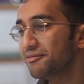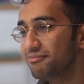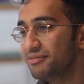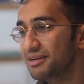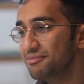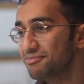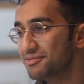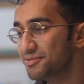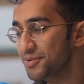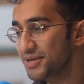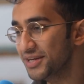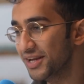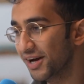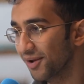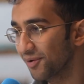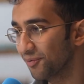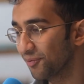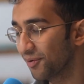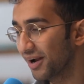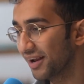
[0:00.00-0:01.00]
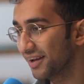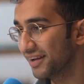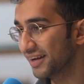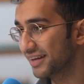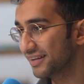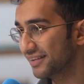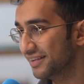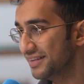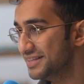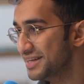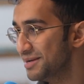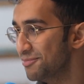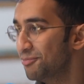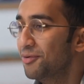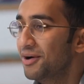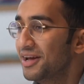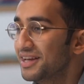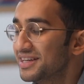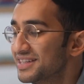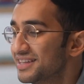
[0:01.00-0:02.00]
meme to be done where like the
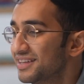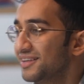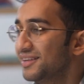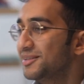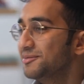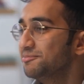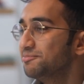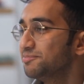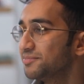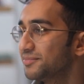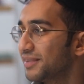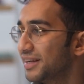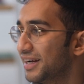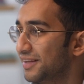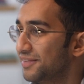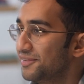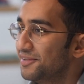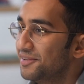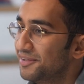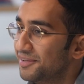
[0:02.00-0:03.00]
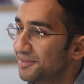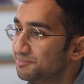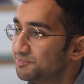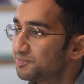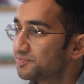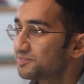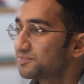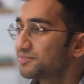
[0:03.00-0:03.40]
dimwit and the